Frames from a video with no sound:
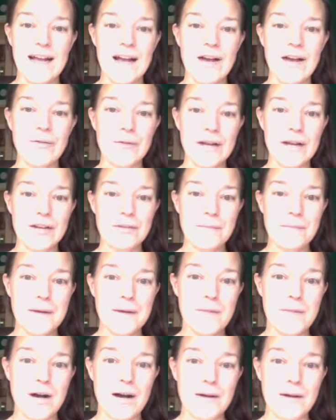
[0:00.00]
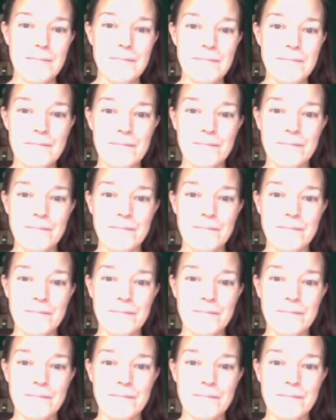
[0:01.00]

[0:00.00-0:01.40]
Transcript: around my mom,